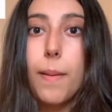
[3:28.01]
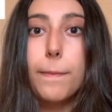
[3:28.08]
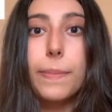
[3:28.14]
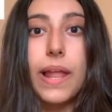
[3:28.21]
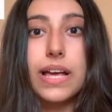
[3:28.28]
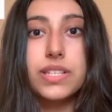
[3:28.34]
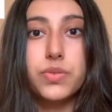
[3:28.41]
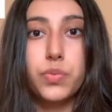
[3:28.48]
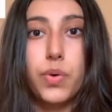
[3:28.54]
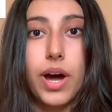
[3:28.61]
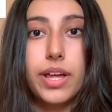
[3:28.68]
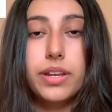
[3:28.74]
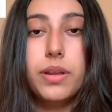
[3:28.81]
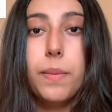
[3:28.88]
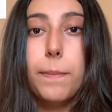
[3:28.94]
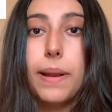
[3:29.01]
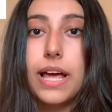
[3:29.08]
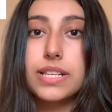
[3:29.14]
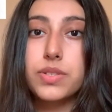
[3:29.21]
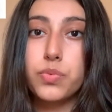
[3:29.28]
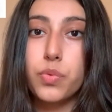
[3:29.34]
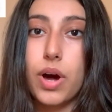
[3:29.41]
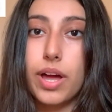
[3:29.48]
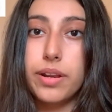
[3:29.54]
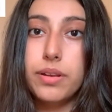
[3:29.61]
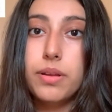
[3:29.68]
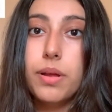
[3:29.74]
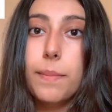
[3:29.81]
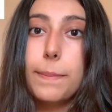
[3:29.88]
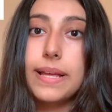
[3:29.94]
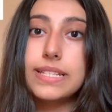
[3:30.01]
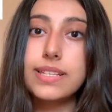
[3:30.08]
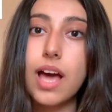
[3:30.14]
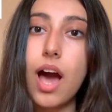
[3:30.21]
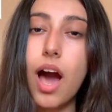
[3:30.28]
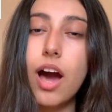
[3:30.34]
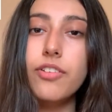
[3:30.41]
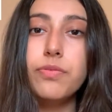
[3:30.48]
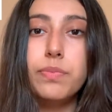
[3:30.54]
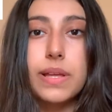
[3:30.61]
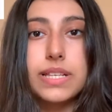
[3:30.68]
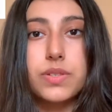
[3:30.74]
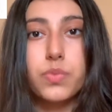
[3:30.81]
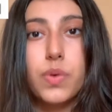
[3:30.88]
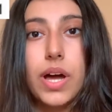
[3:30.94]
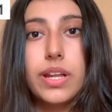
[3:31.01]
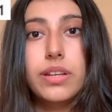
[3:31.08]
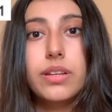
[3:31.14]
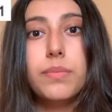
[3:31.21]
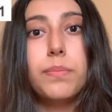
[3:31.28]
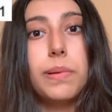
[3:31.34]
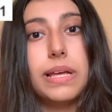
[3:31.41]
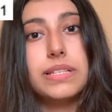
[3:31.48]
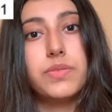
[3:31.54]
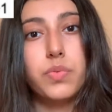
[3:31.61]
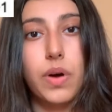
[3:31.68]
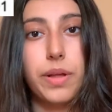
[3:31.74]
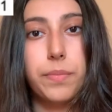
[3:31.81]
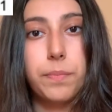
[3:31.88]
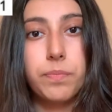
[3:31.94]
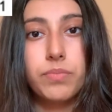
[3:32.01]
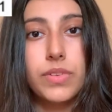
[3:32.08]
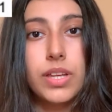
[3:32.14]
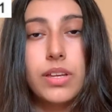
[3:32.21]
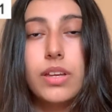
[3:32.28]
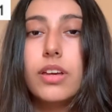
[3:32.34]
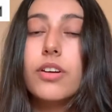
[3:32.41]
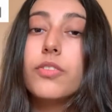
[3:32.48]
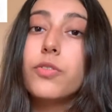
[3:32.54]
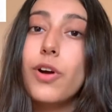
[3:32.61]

plus 1 plus 1 plus half plus 1 plus 1.